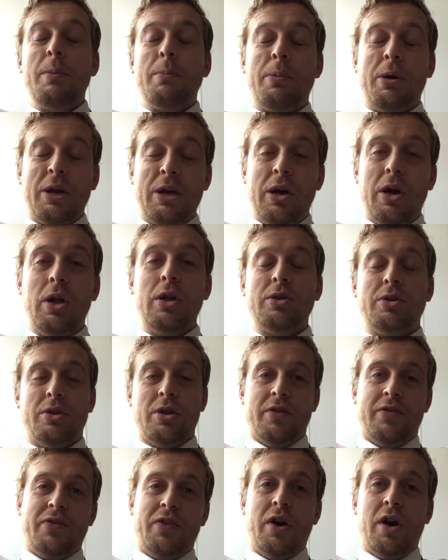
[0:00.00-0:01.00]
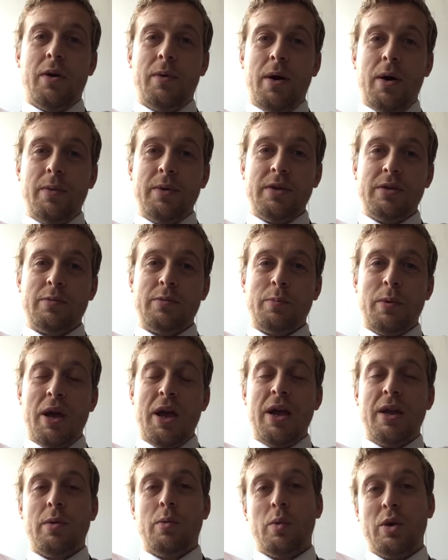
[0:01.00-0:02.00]
But he also fought a war with
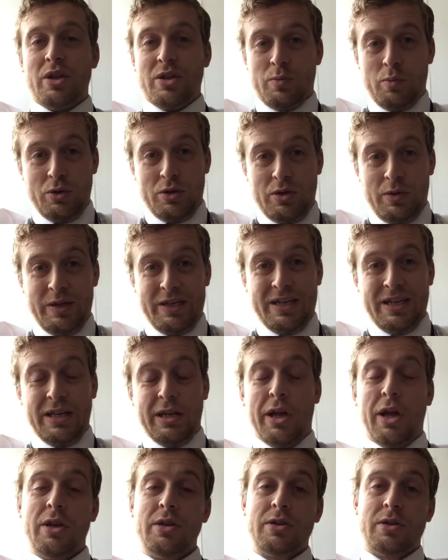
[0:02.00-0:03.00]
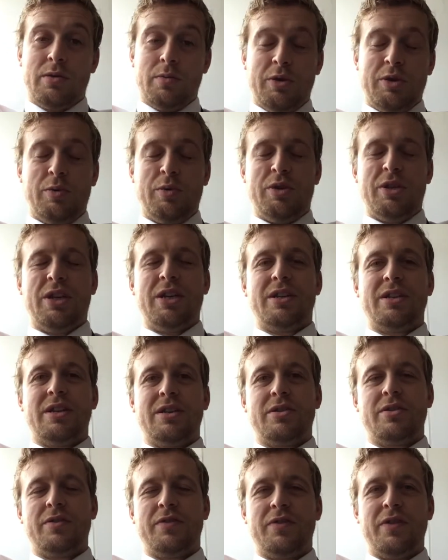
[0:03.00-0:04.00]
Spain, which he lost, which was a
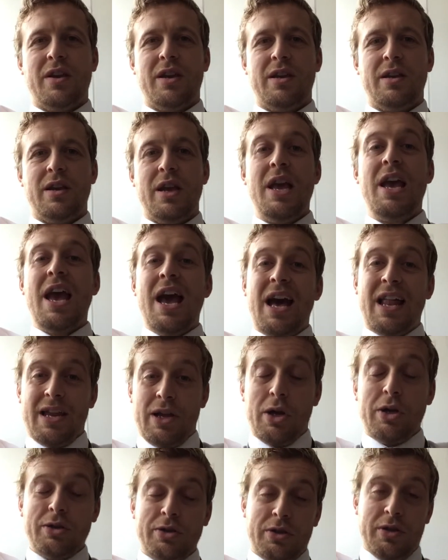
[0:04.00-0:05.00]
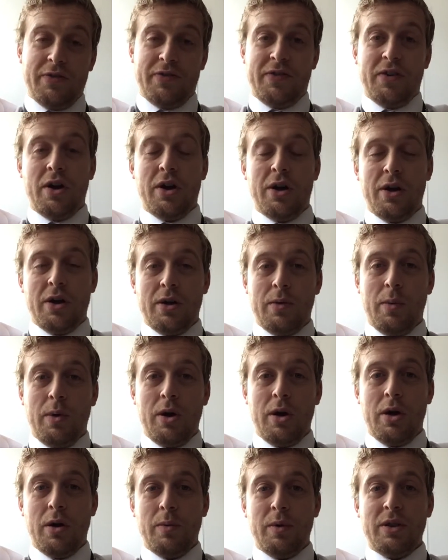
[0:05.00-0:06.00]
catastrophe. And he also fought a
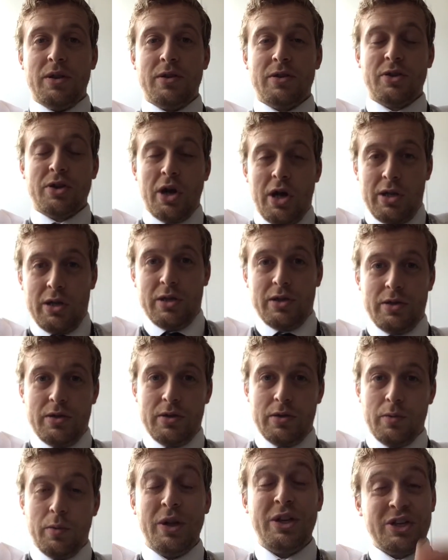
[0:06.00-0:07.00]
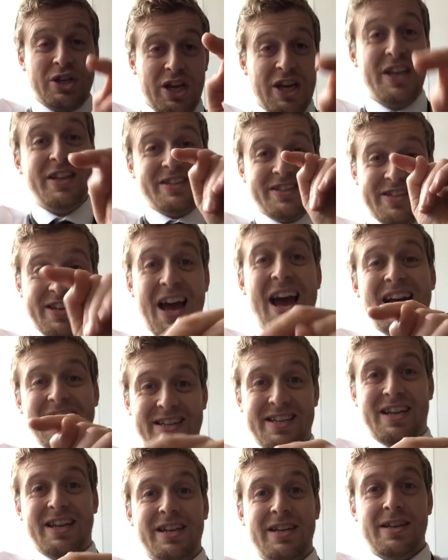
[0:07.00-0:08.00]
war with Scotland, which he
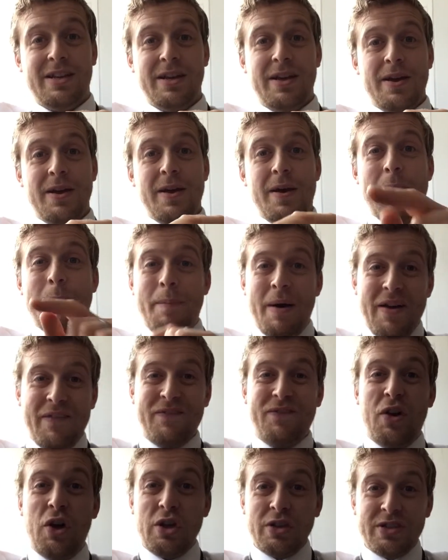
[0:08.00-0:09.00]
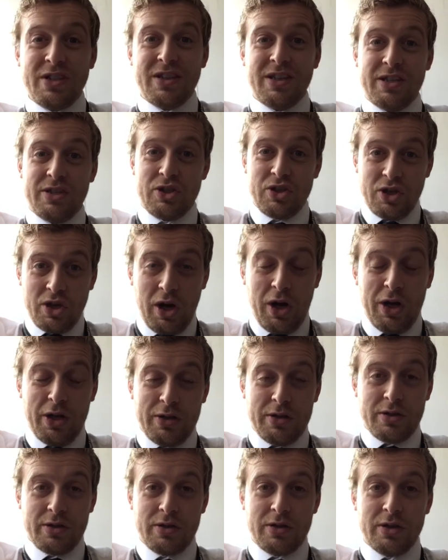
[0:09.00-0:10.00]
started by forcing the
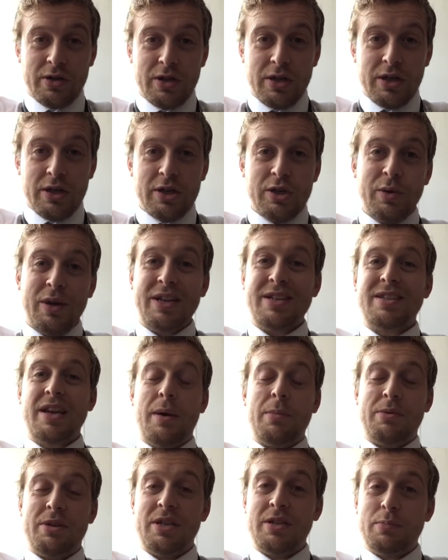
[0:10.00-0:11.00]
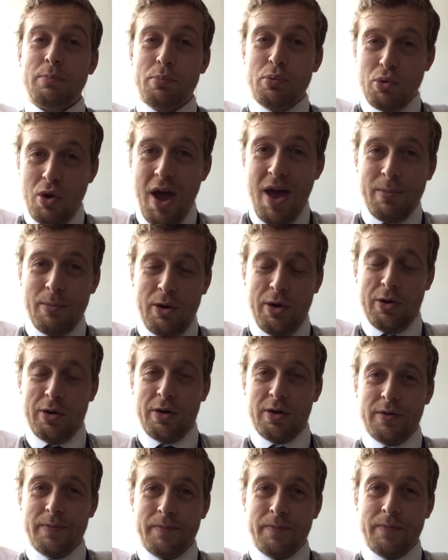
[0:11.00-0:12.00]
Scots to accept his prayer
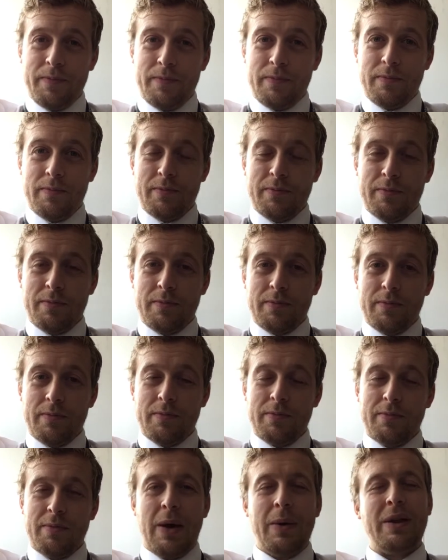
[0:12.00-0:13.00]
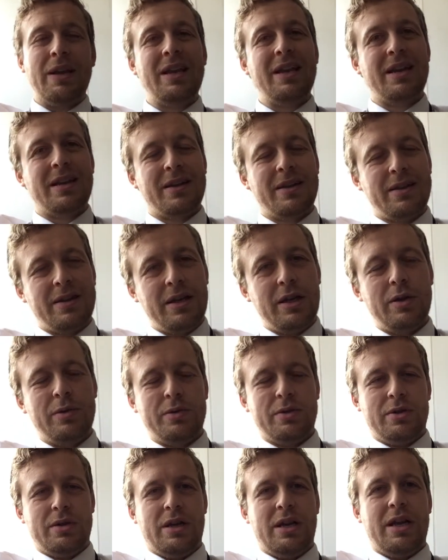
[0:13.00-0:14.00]
book. Now, he didn't
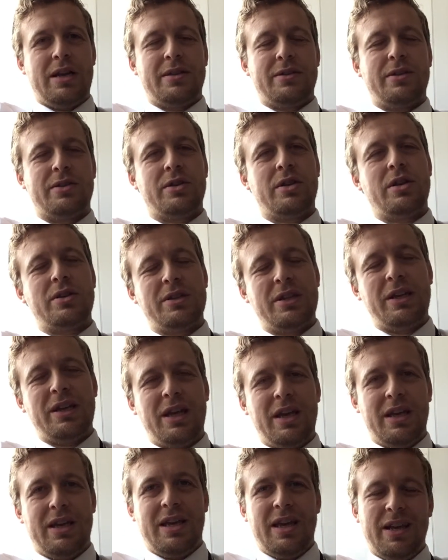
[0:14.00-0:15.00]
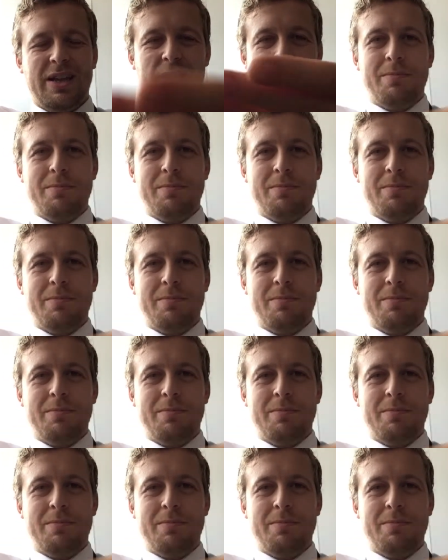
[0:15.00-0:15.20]
lose against the Scots, he kicked